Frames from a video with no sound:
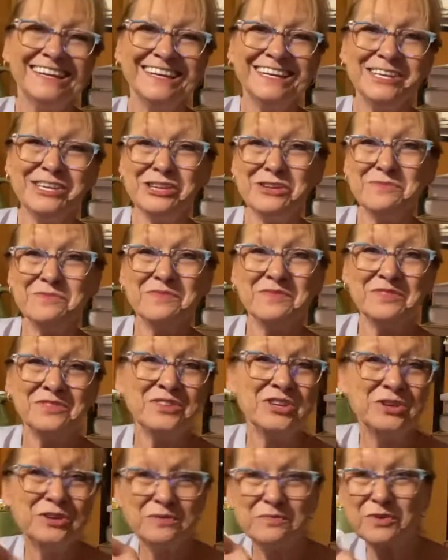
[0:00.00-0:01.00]
you
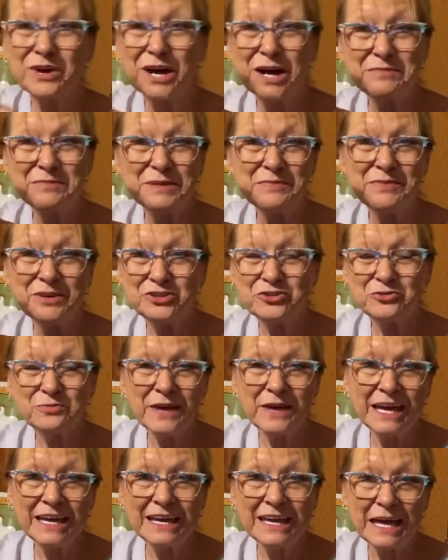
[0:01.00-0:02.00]
can probably put your
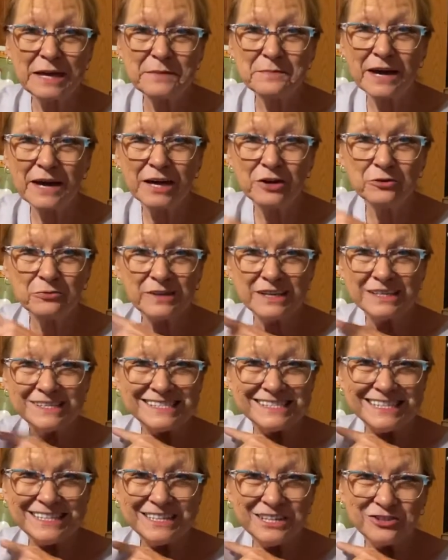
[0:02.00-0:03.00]
pancake batter mix
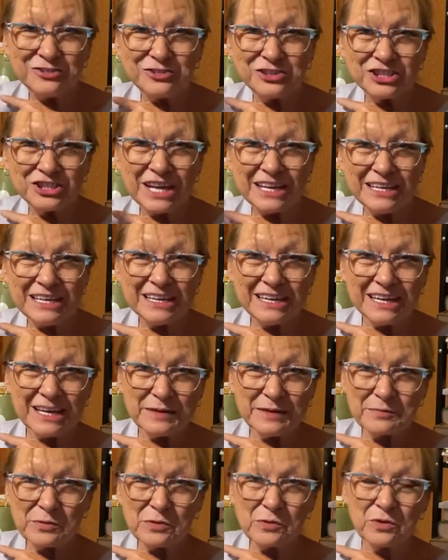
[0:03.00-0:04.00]
in here, shake it
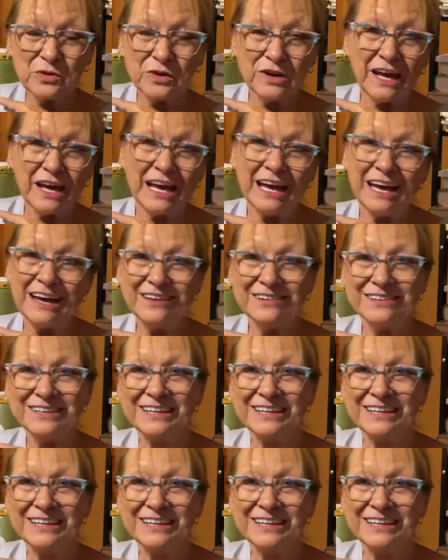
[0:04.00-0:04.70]
up, pour it out.